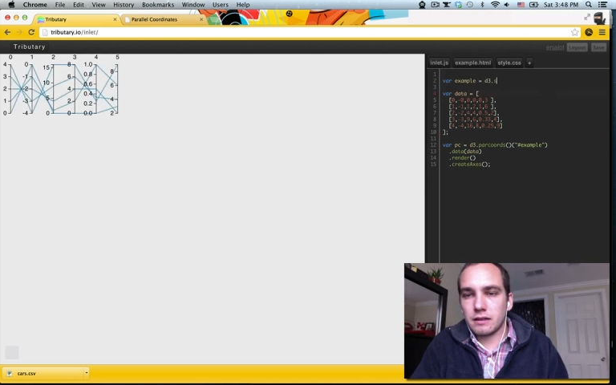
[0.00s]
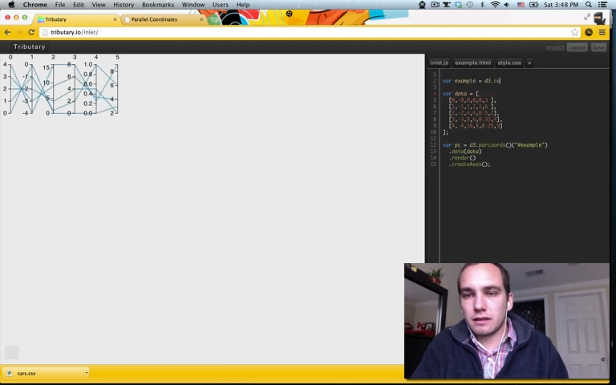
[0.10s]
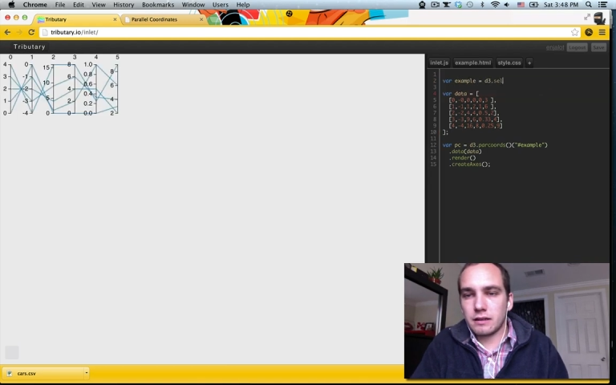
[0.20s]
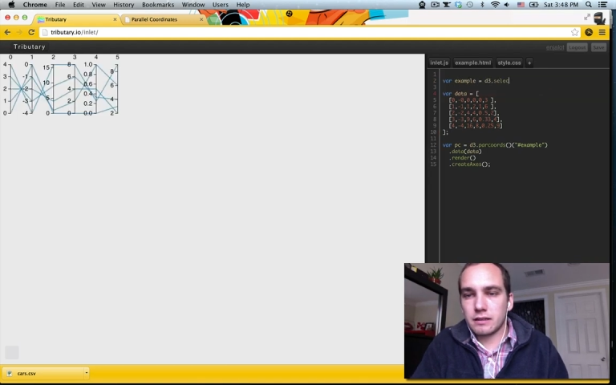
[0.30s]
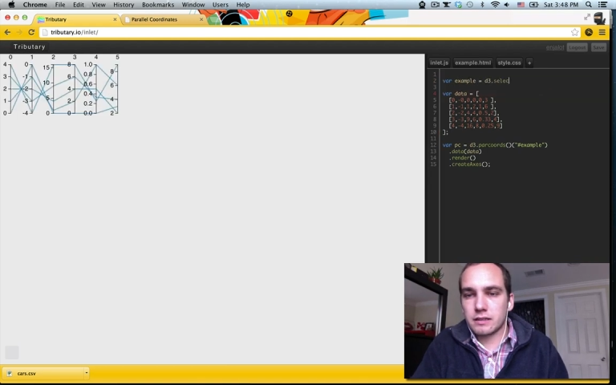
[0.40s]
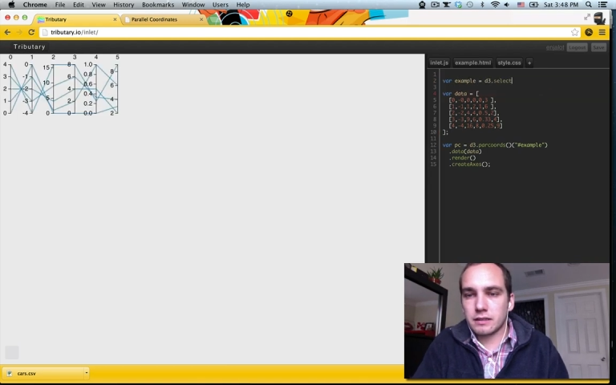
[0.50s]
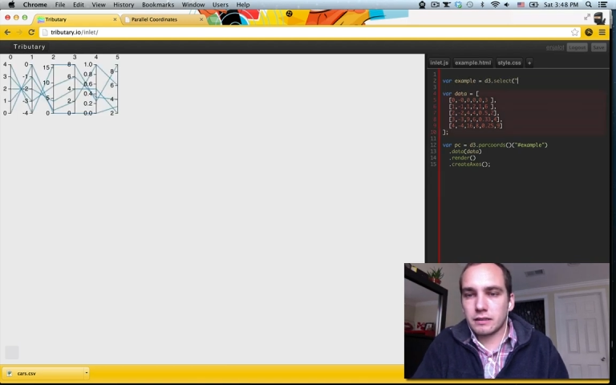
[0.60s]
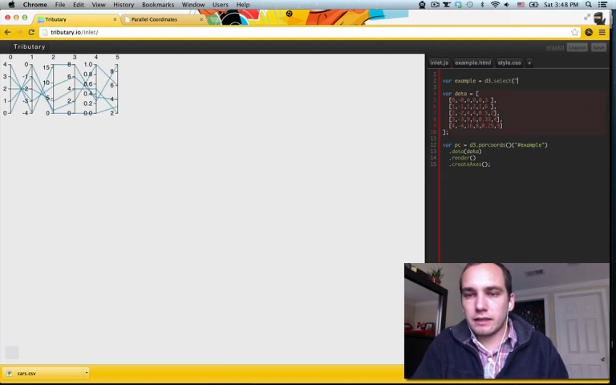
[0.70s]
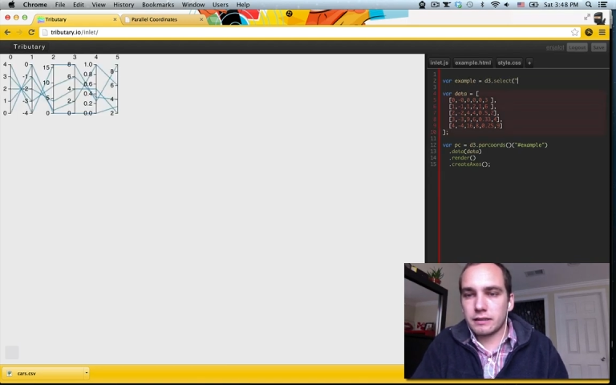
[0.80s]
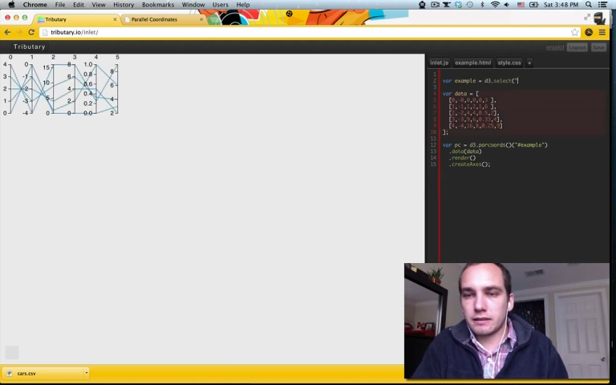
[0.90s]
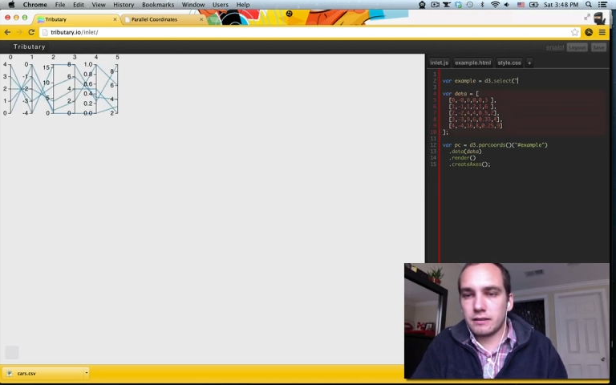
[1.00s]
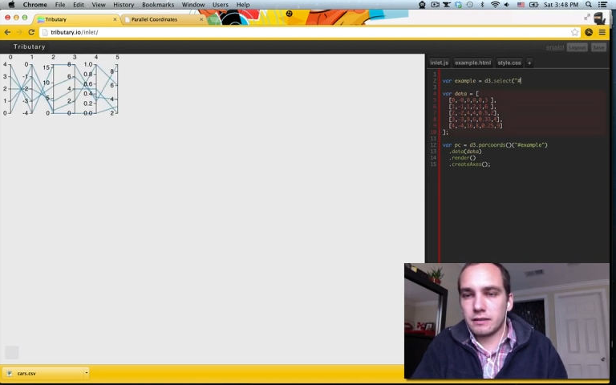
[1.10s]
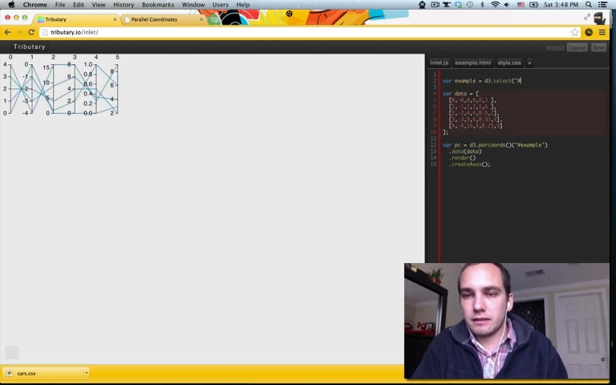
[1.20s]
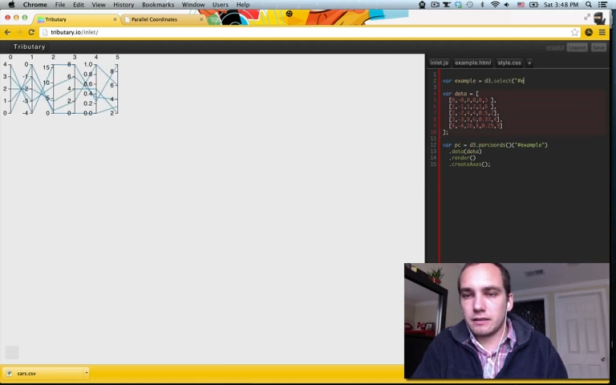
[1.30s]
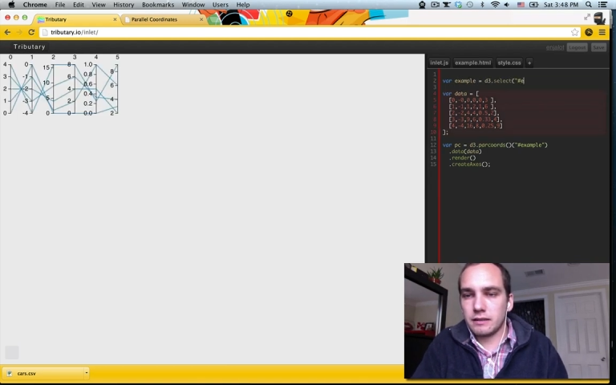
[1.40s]
uh, select
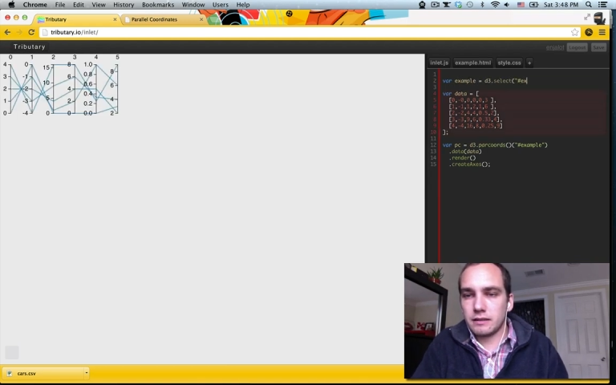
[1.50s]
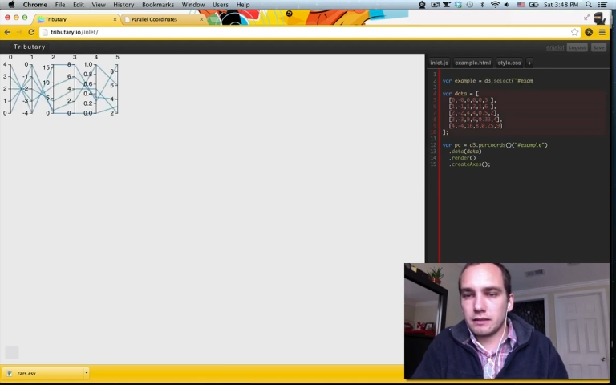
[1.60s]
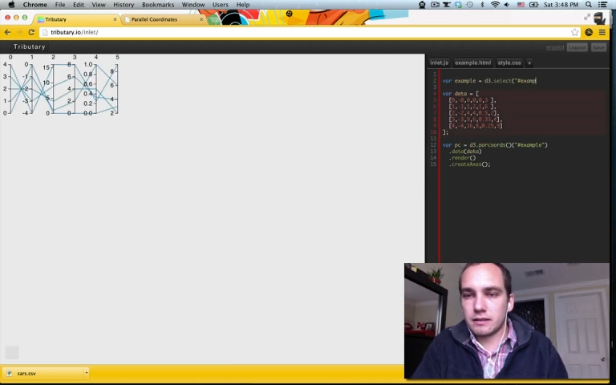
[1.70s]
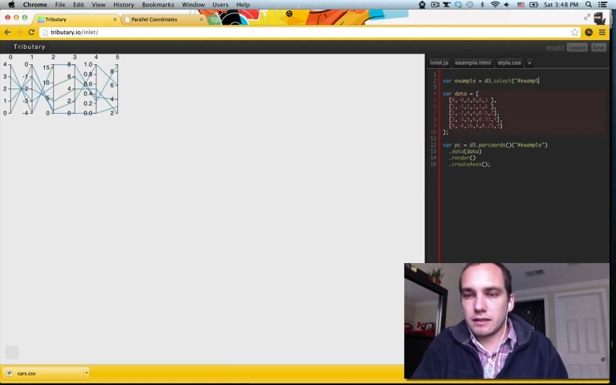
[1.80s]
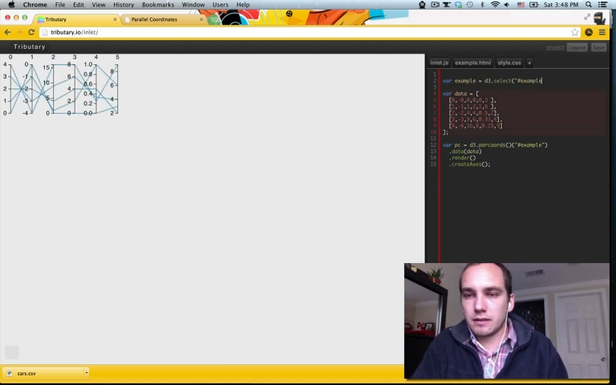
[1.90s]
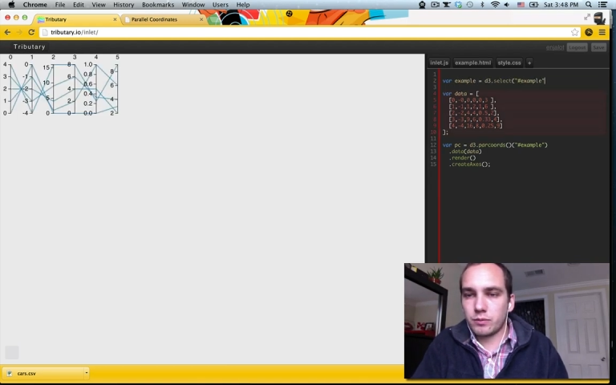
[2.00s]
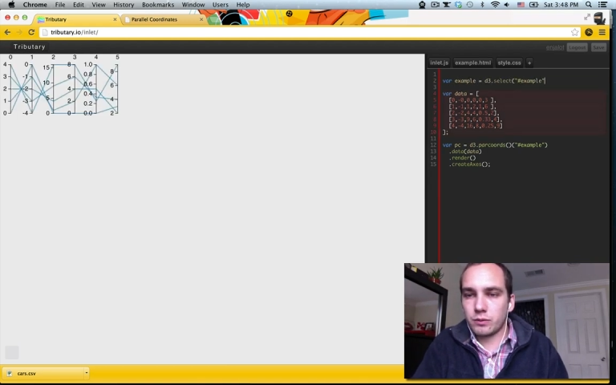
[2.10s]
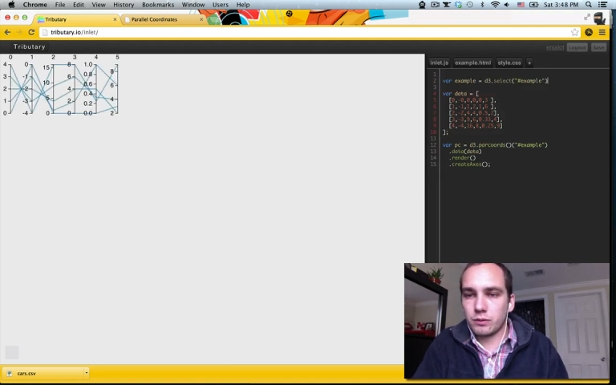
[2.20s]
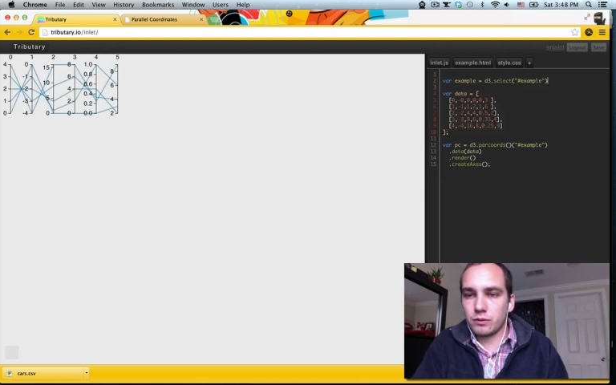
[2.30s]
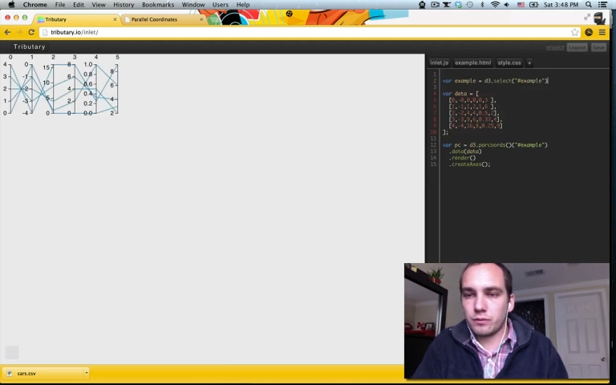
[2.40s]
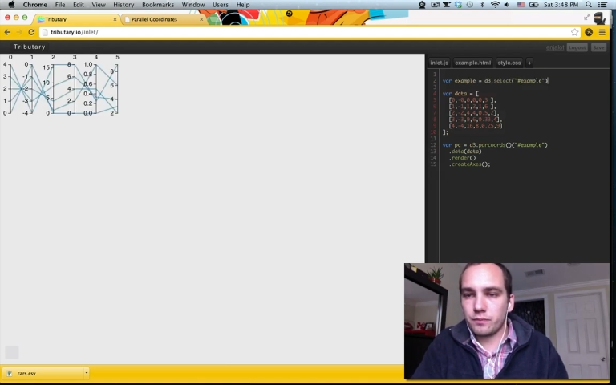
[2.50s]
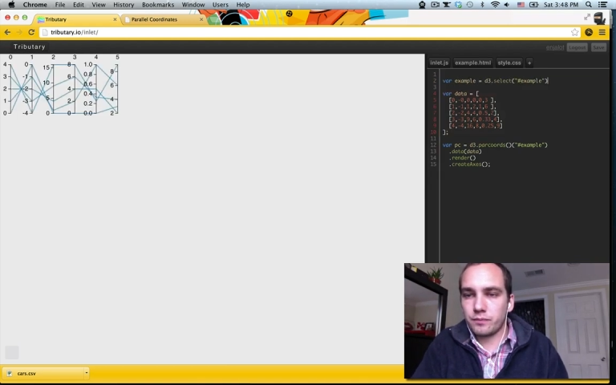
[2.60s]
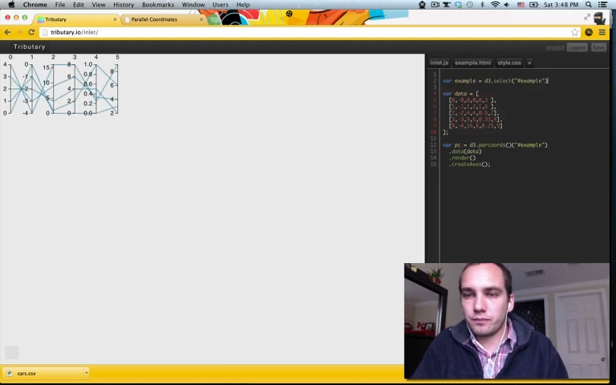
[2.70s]
the example,